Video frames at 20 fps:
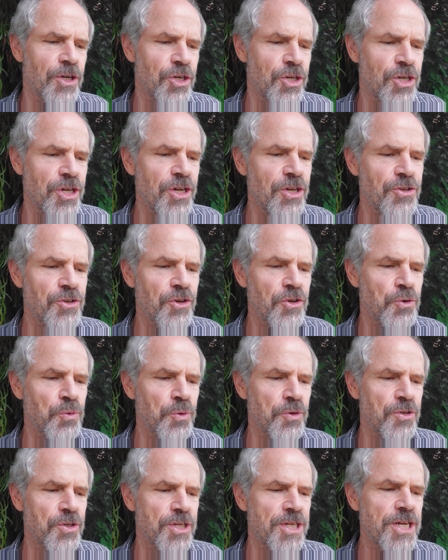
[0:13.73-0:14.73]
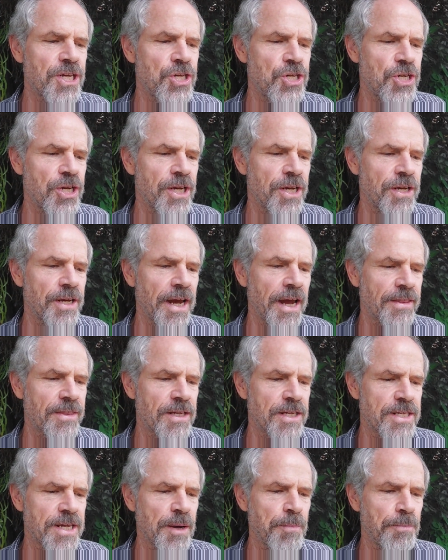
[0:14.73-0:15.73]
Jesus was teaching at
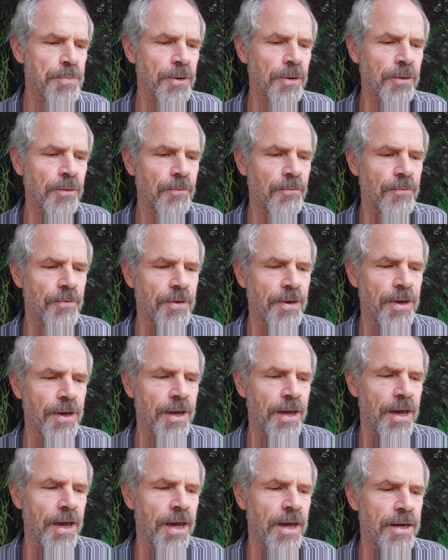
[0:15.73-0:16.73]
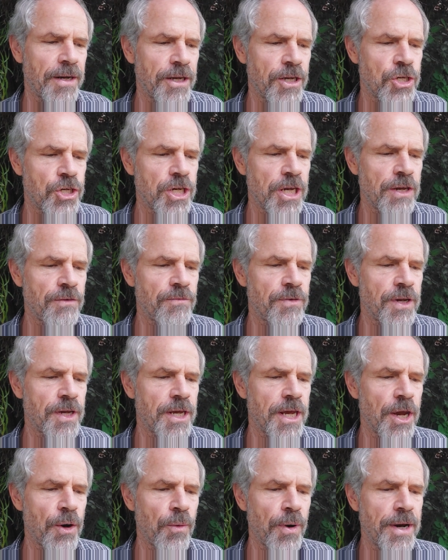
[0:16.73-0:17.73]
the temple, and each
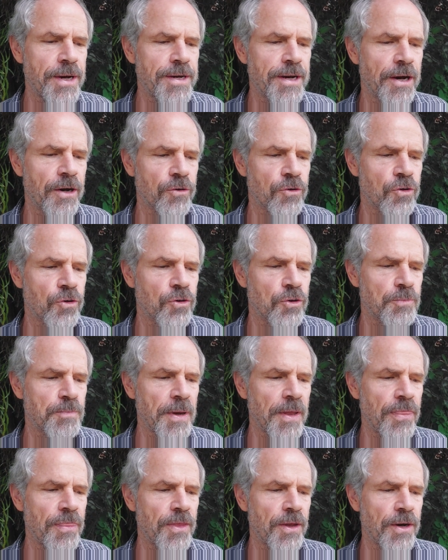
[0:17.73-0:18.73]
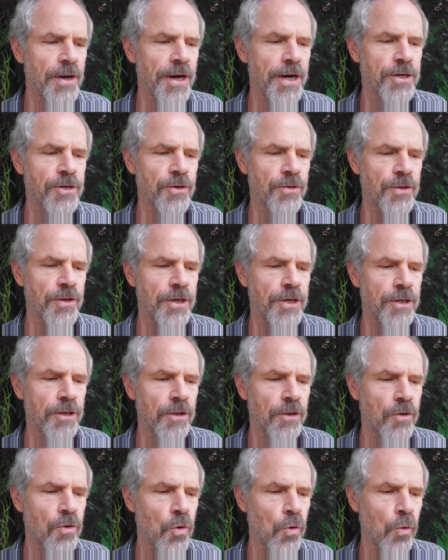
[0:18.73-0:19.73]
evening he went out to spend the night on the
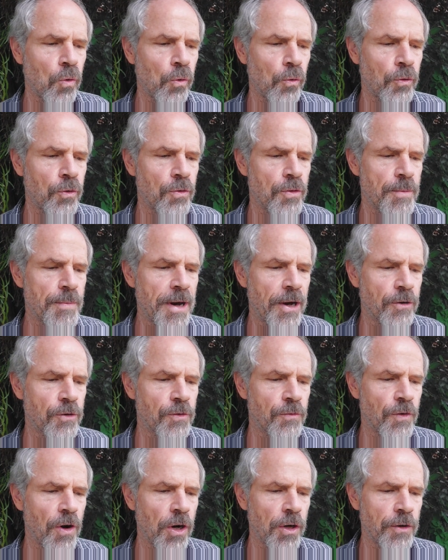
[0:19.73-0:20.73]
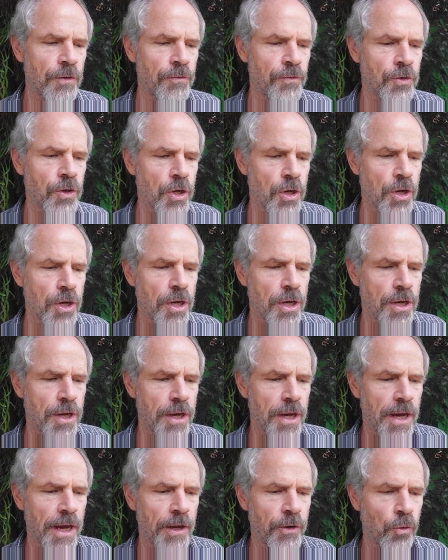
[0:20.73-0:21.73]
hill called the Mount of Olives,
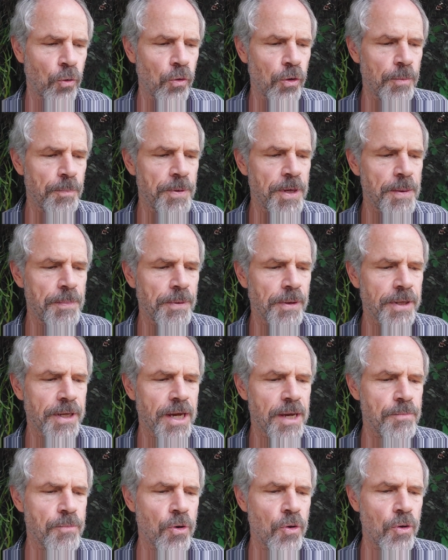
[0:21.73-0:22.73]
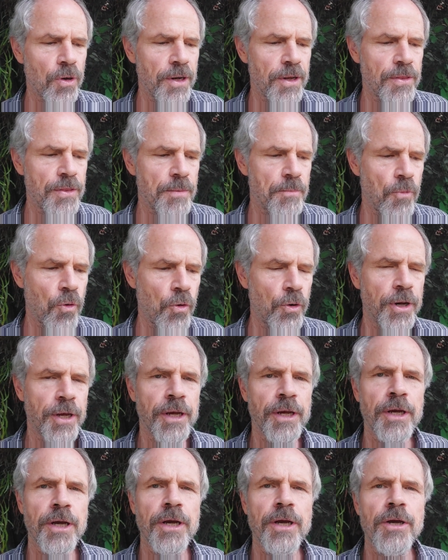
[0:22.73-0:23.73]
and all the people came early in the
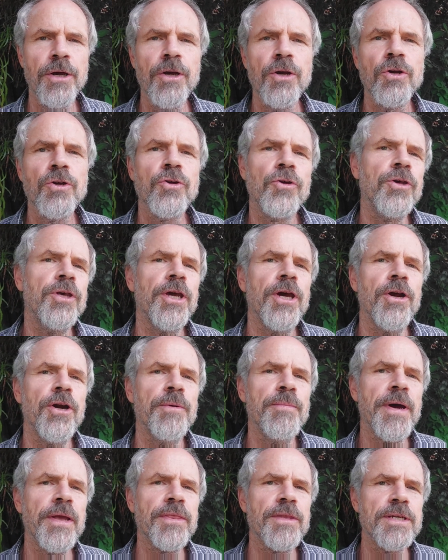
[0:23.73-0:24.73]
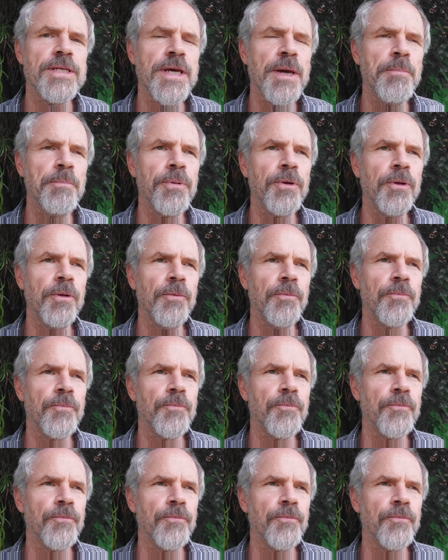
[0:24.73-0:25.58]
morning to hear him at the temple.